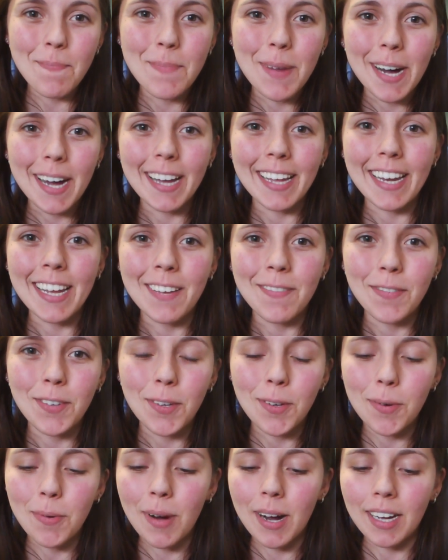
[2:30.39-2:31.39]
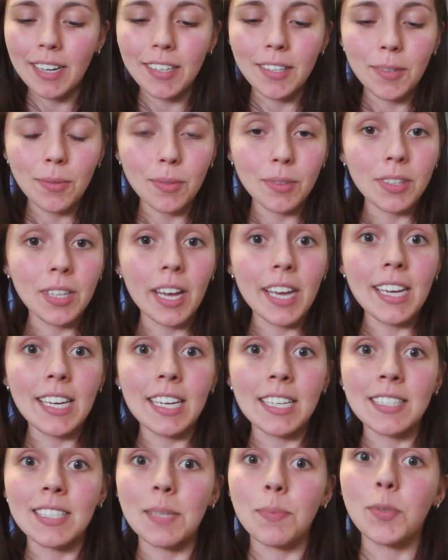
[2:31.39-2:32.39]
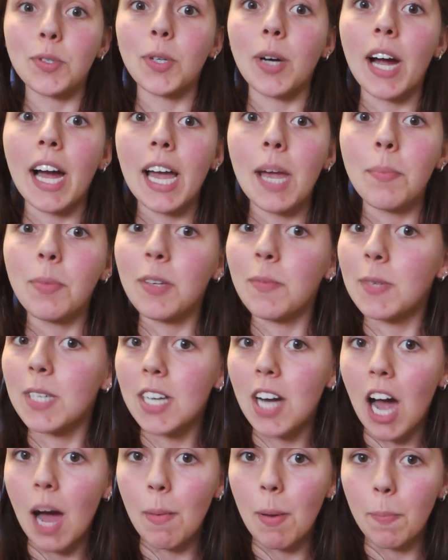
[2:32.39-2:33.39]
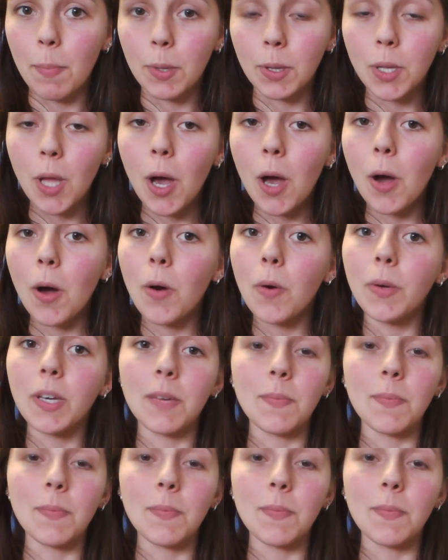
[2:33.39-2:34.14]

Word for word: but if you want to like and subscribe, leave me a comment below,